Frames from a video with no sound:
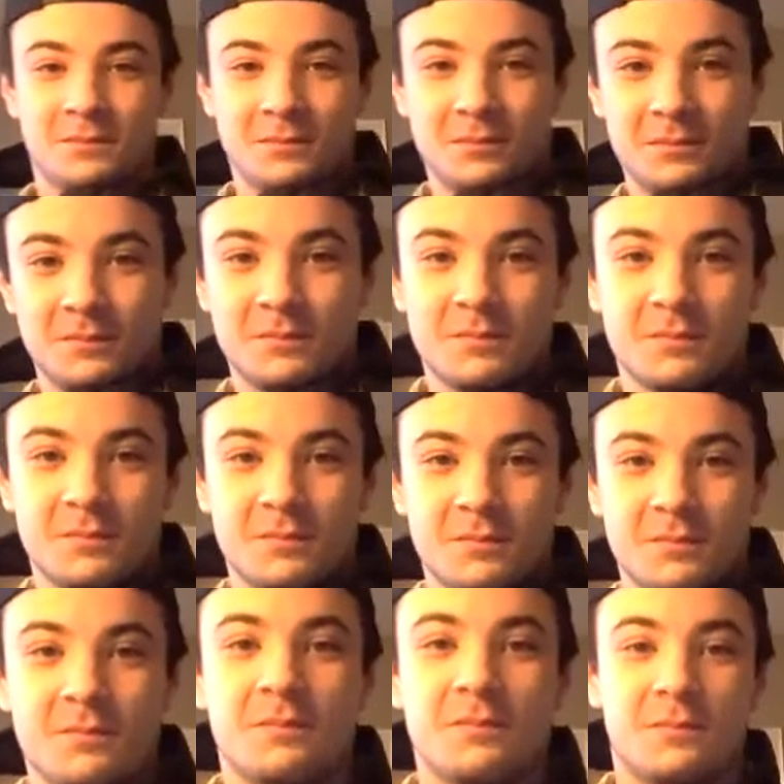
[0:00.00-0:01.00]

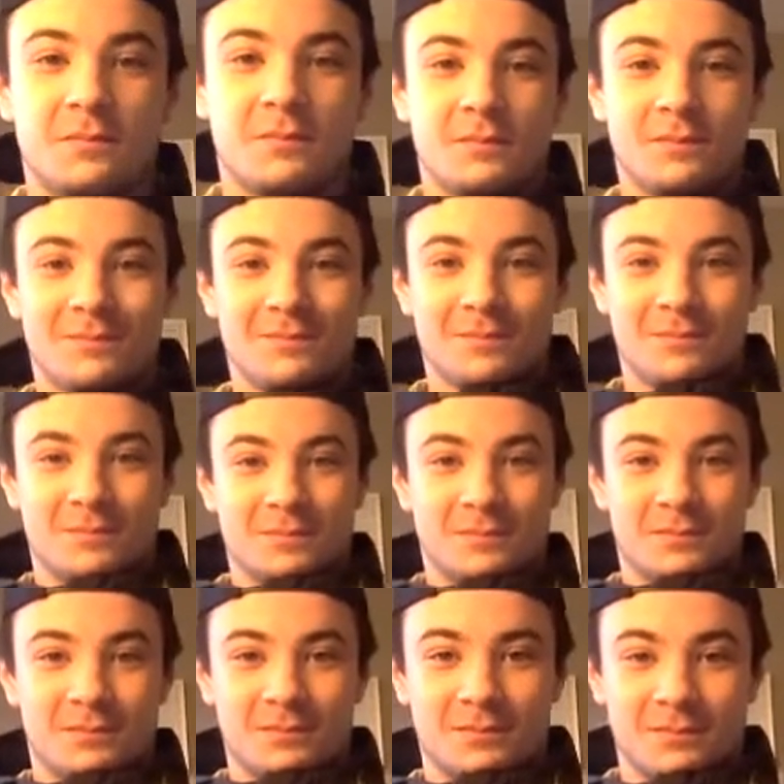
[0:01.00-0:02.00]

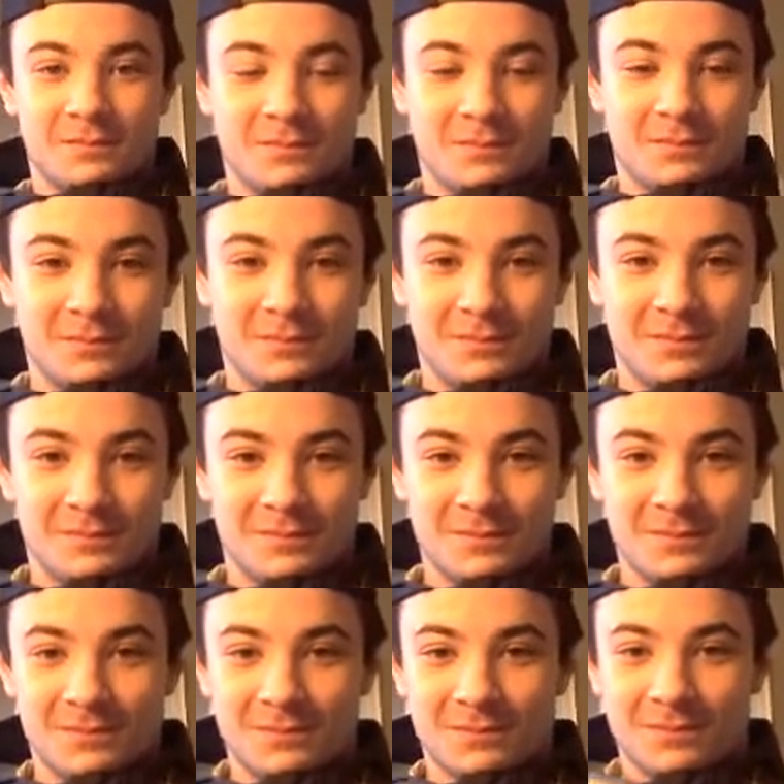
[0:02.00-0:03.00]

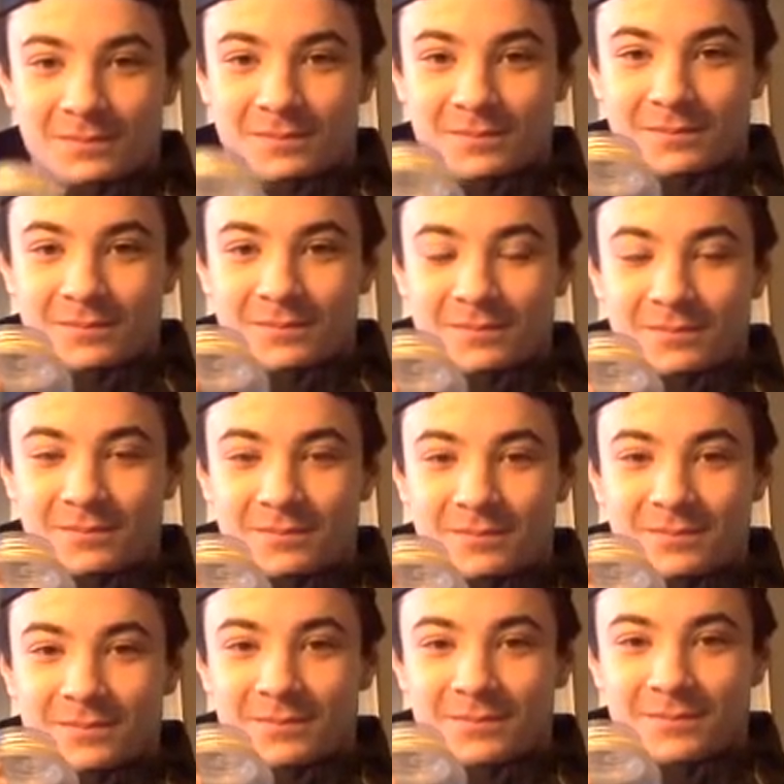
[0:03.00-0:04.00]

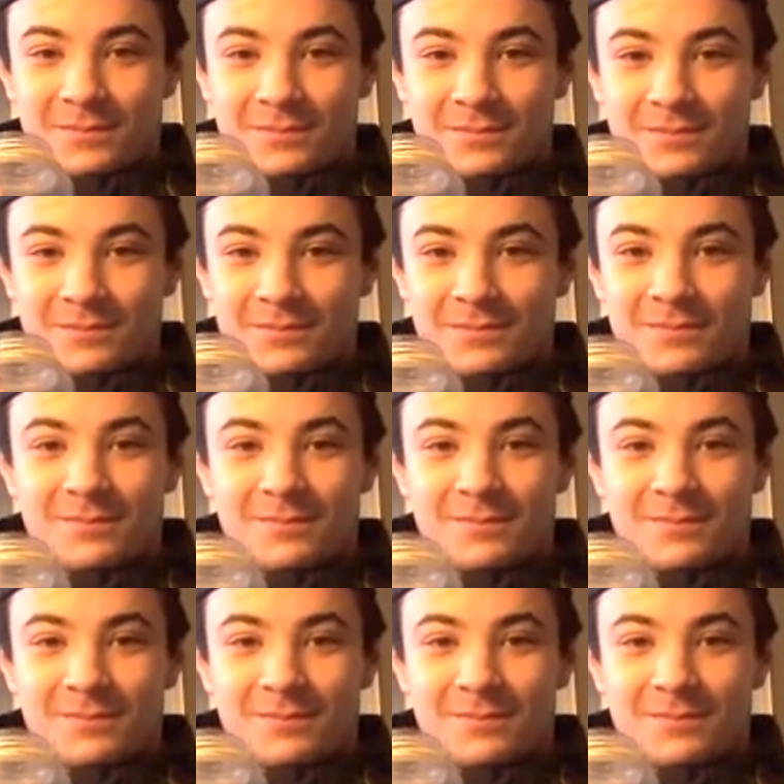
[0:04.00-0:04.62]
This person isn't speaking.